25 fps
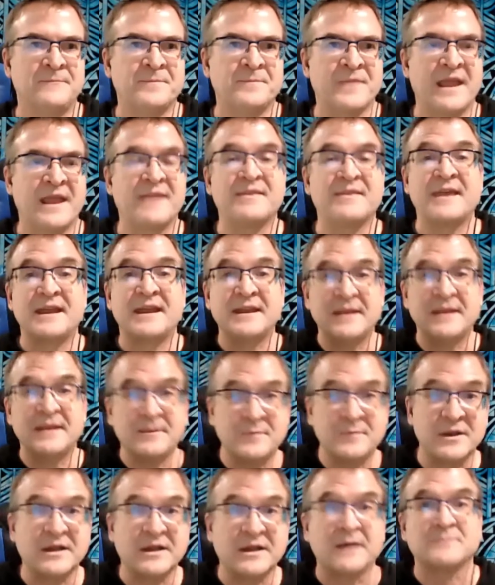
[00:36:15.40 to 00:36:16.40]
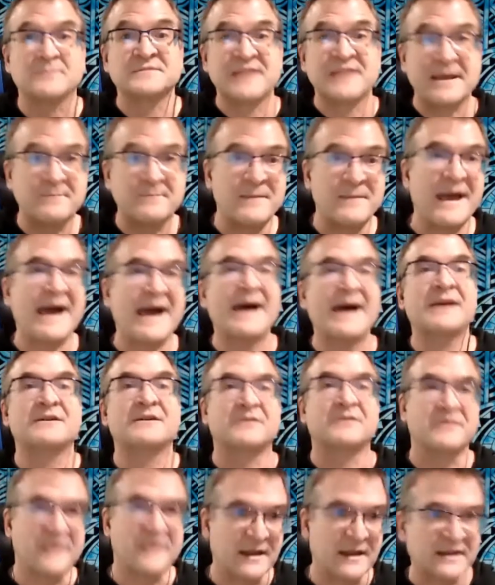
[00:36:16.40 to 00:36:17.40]
And then it becomes that
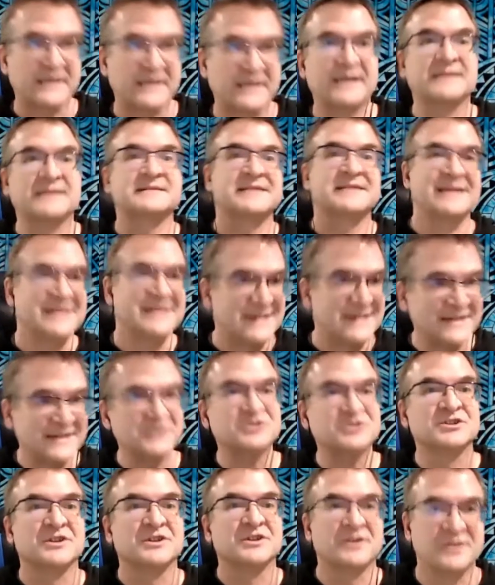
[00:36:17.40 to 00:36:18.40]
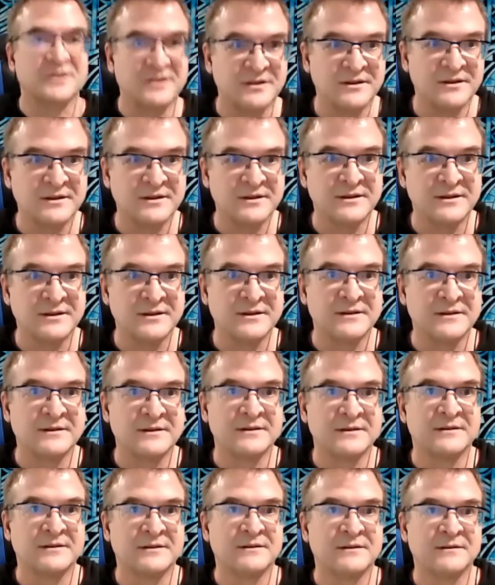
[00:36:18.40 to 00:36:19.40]
pattern. Then it gets conditioned.
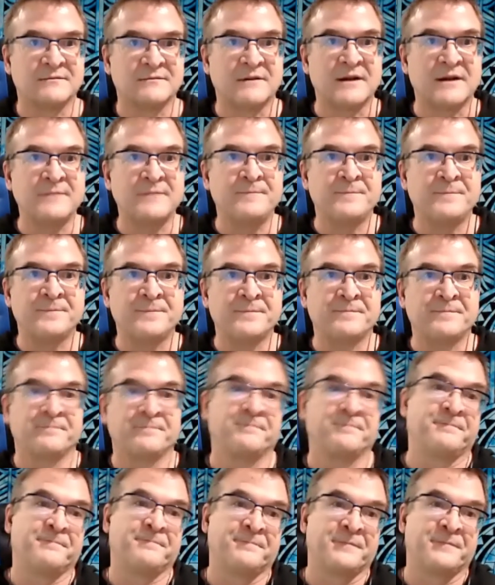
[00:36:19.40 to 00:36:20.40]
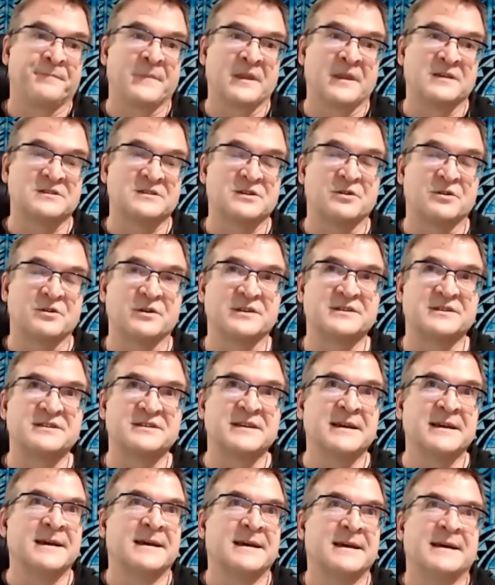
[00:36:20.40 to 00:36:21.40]
Right? So it's,
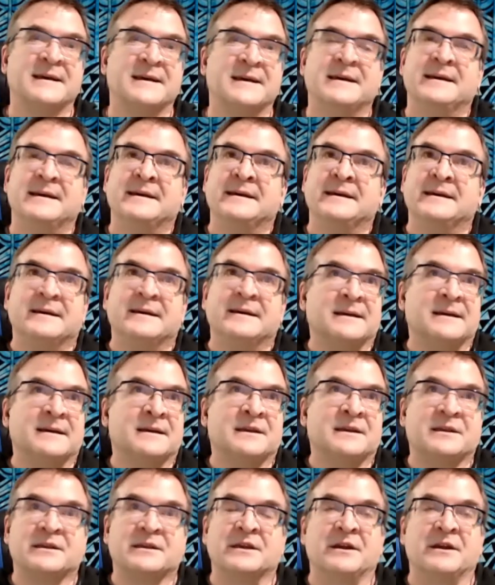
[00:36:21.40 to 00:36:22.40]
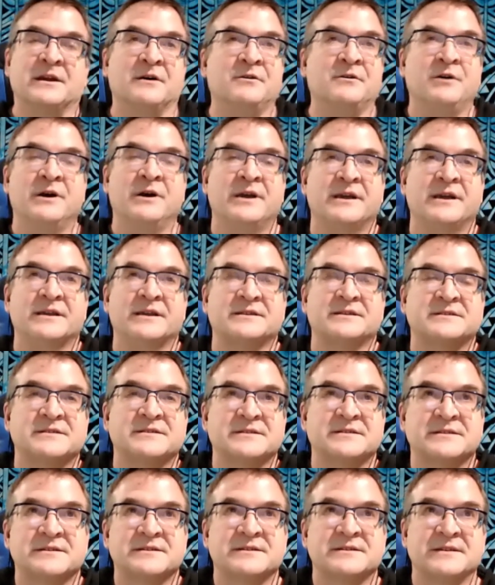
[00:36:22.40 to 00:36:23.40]
you know,
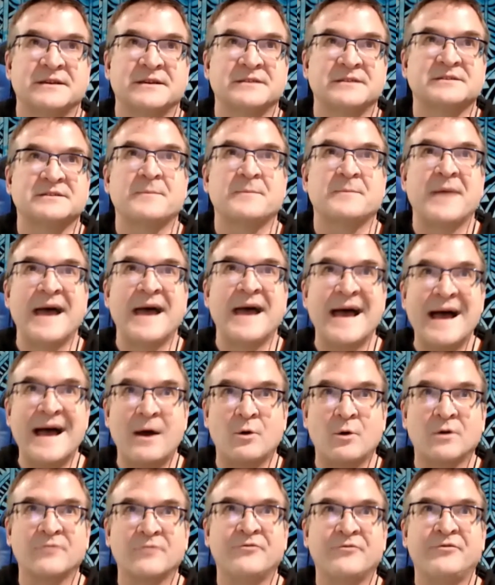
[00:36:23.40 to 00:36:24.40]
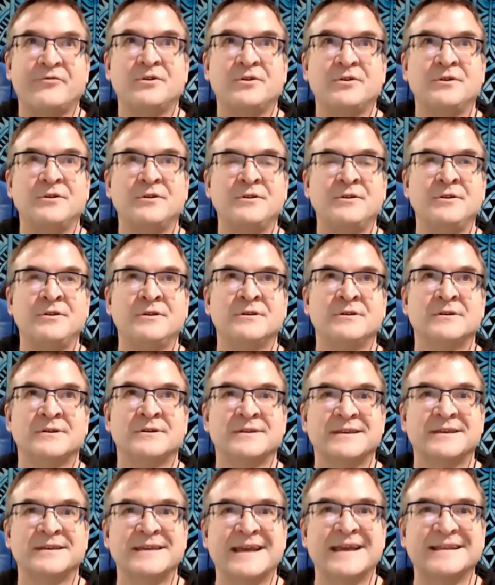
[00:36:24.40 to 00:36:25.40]
it's a powerful
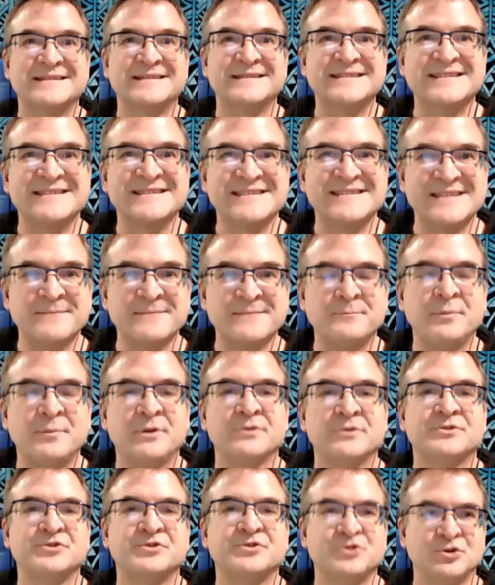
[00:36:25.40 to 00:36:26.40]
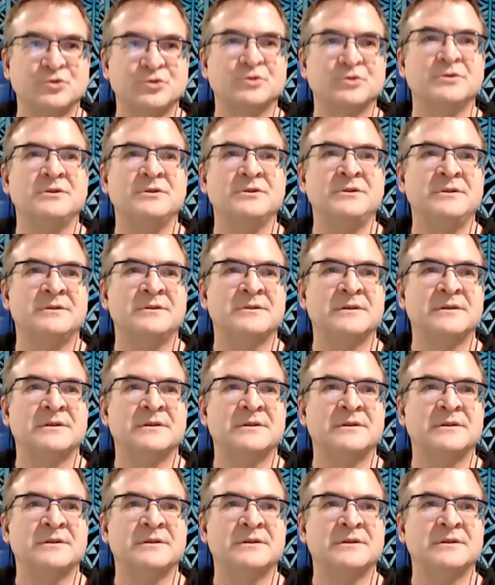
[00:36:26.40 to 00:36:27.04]
yet simple tool